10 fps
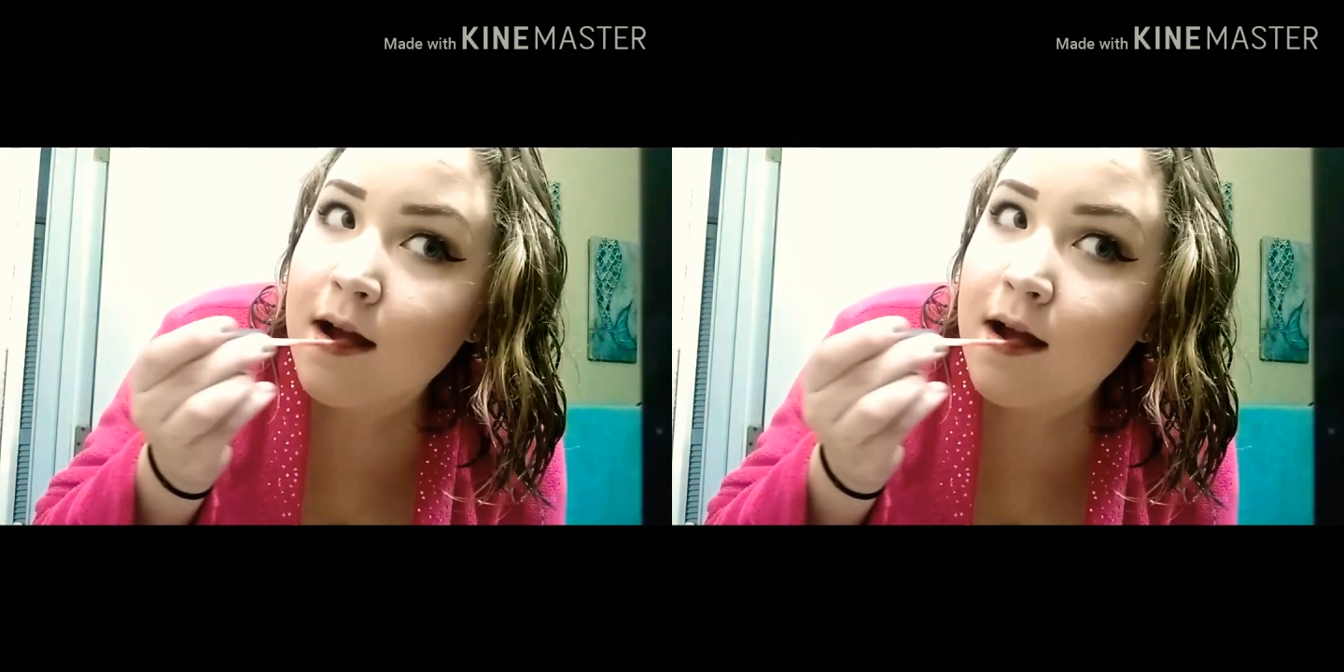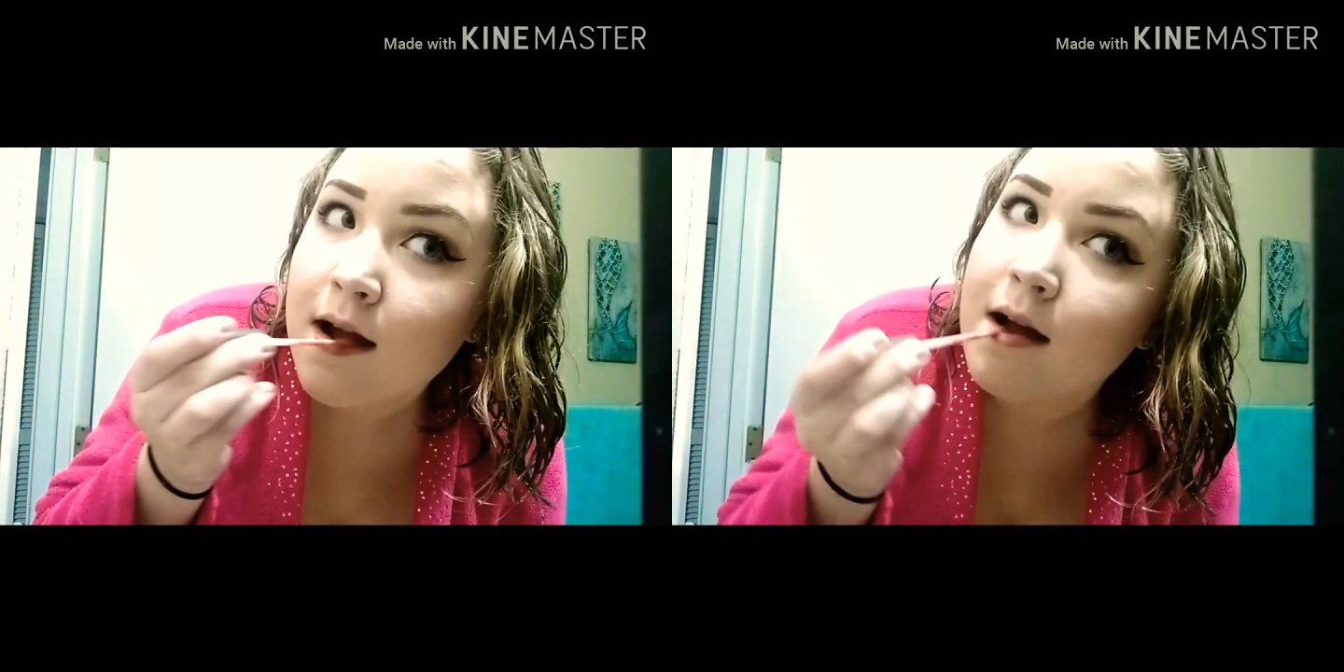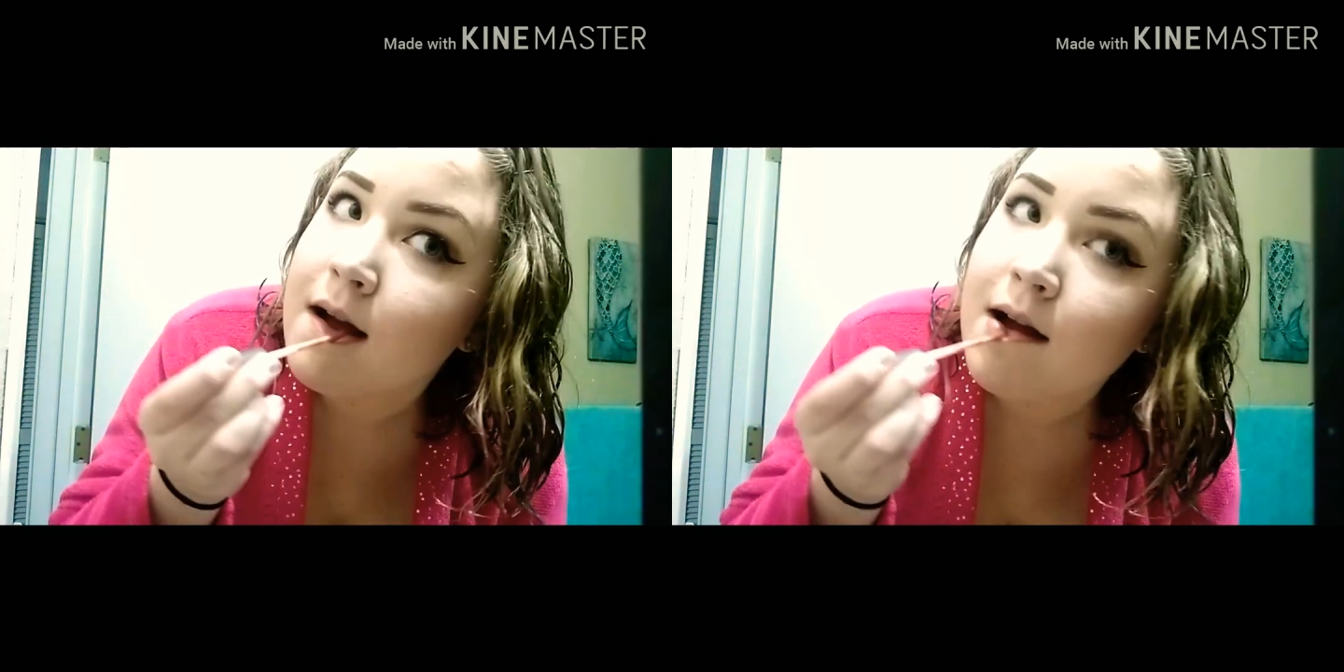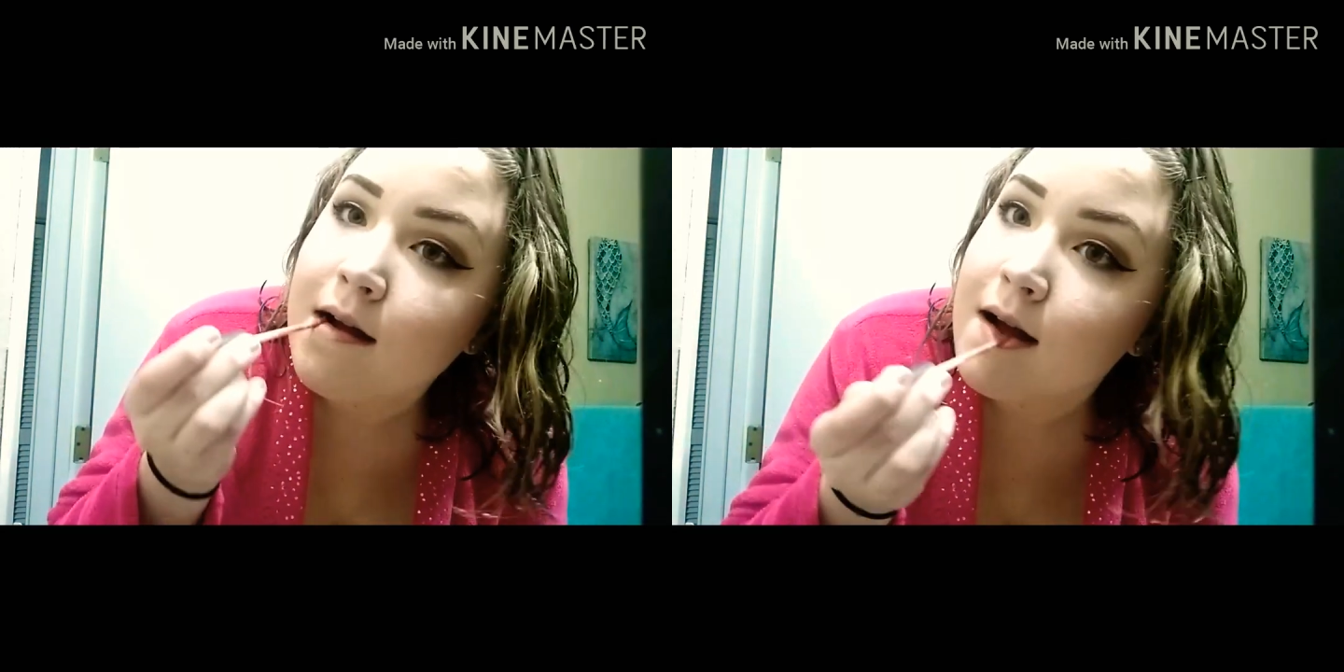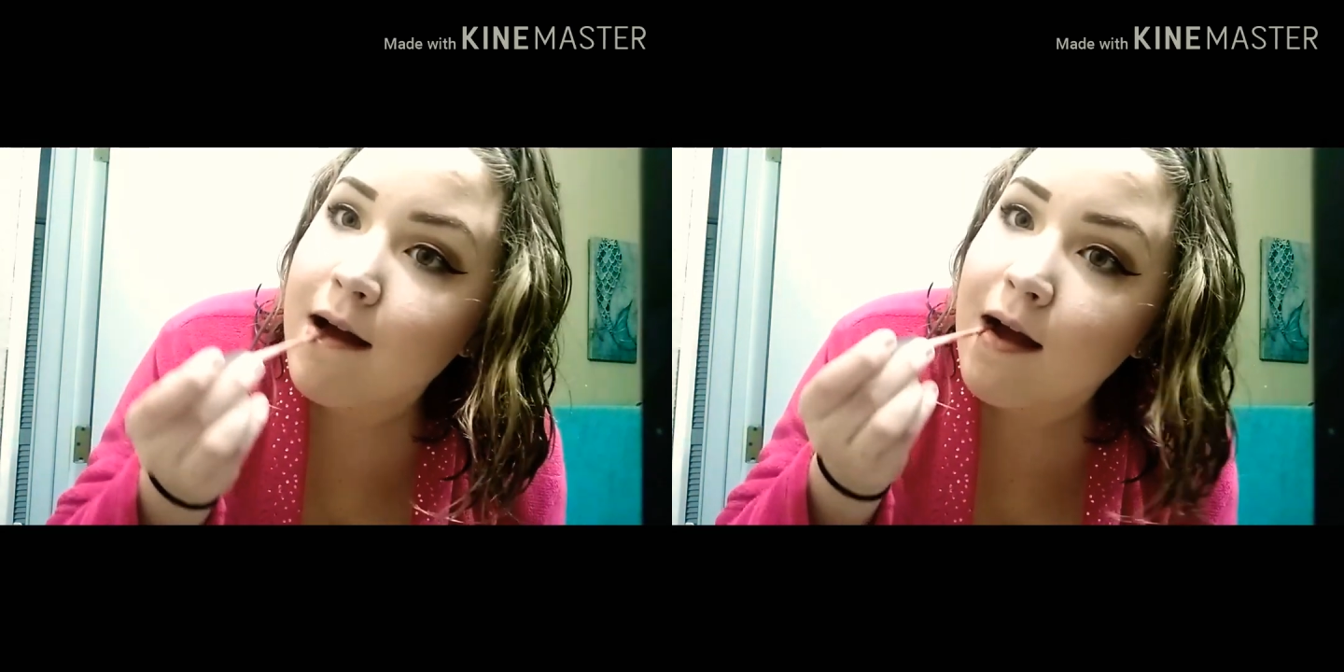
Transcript: so it's not super